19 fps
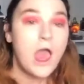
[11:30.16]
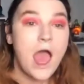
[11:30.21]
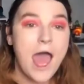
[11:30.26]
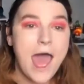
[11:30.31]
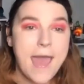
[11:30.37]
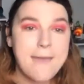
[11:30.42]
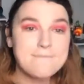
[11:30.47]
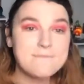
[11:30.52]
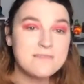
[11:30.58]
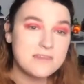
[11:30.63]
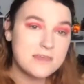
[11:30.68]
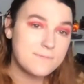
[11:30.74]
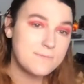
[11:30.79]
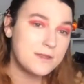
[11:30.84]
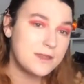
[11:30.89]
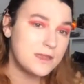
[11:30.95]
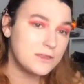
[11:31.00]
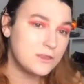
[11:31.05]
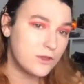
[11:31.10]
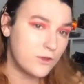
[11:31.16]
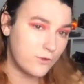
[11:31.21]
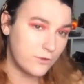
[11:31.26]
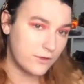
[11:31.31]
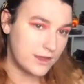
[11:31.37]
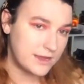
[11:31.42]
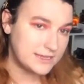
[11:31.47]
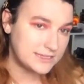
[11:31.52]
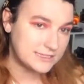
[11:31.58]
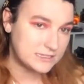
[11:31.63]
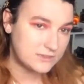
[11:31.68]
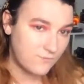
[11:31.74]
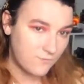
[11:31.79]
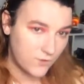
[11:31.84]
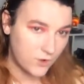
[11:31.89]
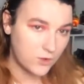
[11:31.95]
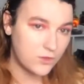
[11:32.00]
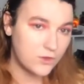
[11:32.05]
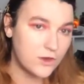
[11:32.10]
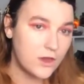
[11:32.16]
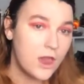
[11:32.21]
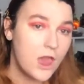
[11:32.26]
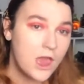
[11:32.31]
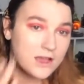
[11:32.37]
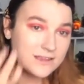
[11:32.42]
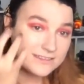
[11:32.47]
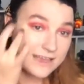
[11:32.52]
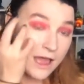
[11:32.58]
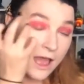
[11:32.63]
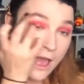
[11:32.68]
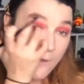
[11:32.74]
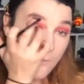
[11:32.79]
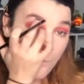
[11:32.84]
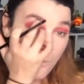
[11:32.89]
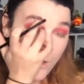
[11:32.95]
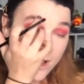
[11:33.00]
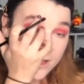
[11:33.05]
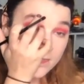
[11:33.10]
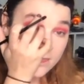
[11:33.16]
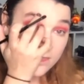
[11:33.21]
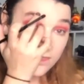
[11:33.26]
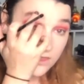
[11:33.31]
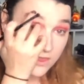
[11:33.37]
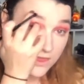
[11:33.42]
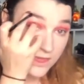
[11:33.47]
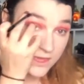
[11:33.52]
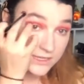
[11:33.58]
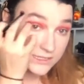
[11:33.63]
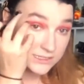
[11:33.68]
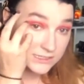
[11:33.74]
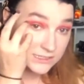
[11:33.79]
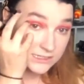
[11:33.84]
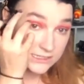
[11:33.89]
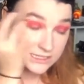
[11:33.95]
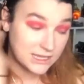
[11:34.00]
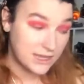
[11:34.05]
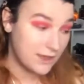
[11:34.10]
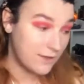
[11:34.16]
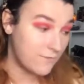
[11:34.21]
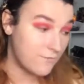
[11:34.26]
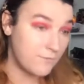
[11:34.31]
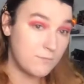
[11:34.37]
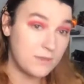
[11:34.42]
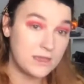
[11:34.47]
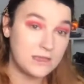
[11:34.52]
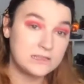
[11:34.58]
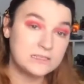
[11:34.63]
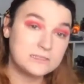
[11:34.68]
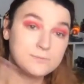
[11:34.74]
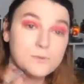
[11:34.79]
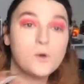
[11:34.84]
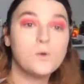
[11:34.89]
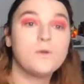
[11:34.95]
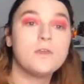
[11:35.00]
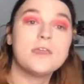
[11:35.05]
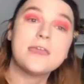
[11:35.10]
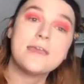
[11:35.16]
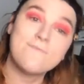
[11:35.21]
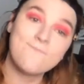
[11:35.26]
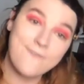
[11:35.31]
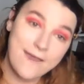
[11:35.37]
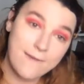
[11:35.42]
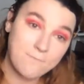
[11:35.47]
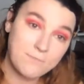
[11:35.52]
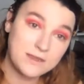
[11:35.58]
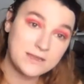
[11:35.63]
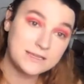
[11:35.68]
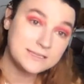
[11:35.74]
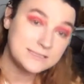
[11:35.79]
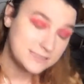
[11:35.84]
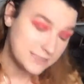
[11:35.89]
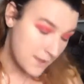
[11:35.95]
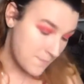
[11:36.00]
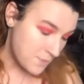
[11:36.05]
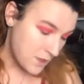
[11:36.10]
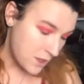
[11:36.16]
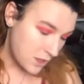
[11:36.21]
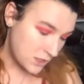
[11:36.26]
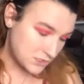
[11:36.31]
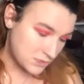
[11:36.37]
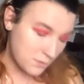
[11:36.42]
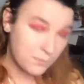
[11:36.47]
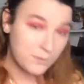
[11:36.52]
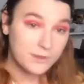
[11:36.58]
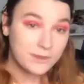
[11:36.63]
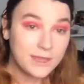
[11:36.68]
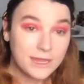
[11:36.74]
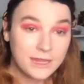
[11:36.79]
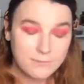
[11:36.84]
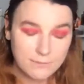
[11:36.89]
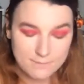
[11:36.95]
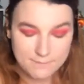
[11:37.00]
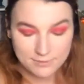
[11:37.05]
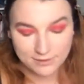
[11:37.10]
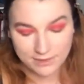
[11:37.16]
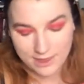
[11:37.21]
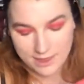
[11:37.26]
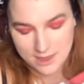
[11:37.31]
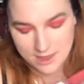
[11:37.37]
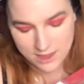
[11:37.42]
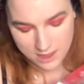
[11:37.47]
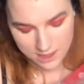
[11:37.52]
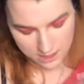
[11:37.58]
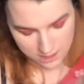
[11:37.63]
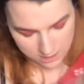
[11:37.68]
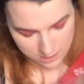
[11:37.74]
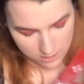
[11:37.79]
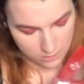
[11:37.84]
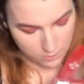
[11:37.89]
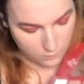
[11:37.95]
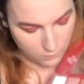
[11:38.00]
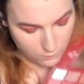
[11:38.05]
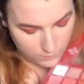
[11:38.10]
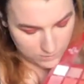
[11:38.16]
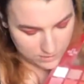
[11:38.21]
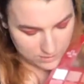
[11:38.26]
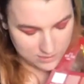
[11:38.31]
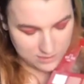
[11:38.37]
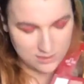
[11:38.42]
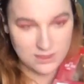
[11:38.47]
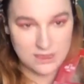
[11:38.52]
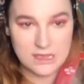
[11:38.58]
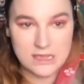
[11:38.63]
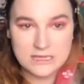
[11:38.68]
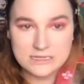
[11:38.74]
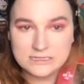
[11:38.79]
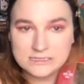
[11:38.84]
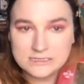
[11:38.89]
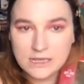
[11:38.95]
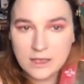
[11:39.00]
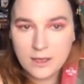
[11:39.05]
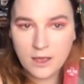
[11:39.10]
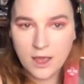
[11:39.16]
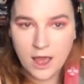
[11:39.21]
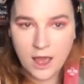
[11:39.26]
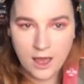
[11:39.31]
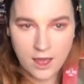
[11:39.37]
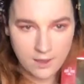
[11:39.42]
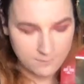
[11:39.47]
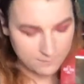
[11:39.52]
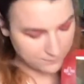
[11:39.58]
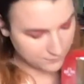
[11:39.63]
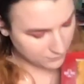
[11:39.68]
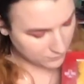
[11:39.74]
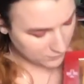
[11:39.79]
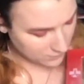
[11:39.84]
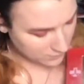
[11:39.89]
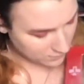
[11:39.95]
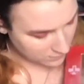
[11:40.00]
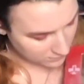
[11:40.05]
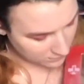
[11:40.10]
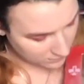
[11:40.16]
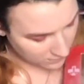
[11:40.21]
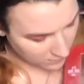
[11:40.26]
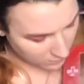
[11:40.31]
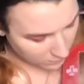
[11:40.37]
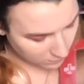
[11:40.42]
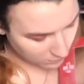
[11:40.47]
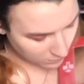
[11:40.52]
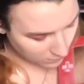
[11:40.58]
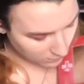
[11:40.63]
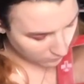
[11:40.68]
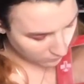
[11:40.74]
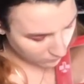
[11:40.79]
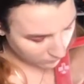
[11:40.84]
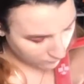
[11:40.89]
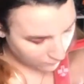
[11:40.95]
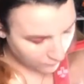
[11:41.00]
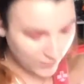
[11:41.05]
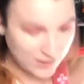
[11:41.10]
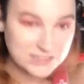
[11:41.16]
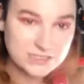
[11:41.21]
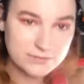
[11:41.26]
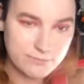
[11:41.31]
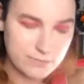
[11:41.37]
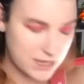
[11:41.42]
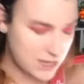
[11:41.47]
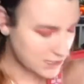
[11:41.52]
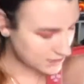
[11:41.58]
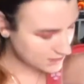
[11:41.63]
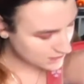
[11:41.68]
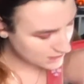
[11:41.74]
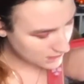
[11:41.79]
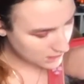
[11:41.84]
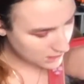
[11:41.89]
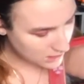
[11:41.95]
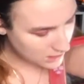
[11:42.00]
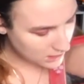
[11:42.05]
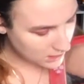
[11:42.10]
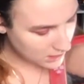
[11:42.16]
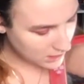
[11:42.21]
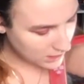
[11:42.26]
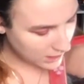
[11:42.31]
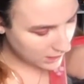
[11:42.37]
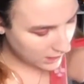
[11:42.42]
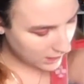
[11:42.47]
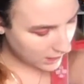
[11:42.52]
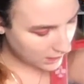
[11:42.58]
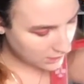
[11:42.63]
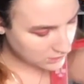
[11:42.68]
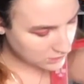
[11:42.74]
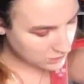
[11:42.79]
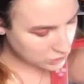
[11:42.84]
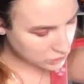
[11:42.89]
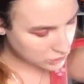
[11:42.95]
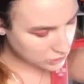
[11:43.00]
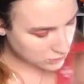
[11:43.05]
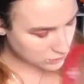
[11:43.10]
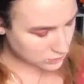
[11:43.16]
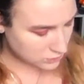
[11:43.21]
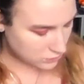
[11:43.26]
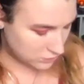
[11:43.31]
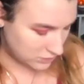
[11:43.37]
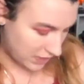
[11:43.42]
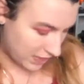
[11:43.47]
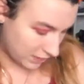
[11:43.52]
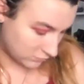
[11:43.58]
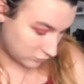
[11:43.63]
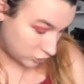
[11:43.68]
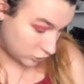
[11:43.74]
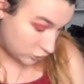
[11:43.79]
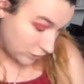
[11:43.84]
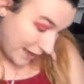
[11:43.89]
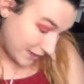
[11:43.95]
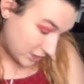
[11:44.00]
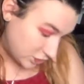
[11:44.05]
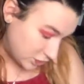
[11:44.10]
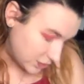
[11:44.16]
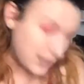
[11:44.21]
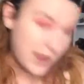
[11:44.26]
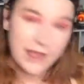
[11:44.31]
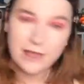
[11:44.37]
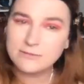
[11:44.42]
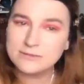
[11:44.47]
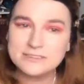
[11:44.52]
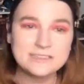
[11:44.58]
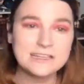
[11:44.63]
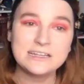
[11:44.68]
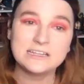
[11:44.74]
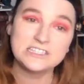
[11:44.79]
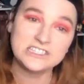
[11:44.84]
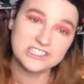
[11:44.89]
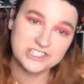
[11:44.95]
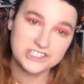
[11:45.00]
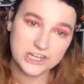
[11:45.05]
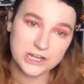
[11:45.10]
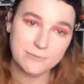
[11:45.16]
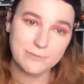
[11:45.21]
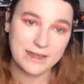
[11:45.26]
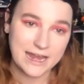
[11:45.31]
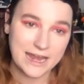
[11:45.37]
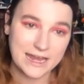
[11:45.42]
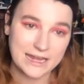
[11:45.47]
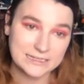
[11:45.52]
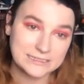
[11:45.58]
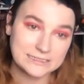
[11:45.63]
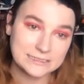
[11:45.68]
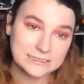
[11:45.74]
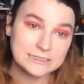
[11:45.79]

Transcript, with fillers: I'm deepening the crease further because I want this to give me smoky and vampiness. So we're really going to be playing in with these. Um, so fresh meat, ex extraction. I almost said exterminate.